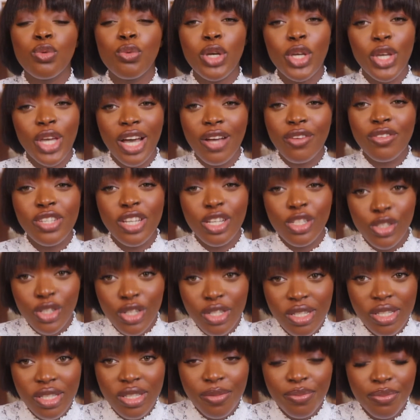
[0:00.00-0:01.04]
where you have to
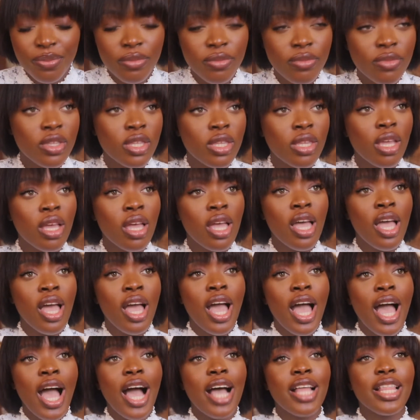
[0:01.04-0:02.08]
adjust.
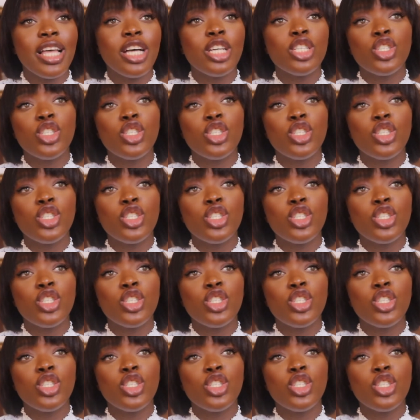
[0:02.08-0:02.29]
And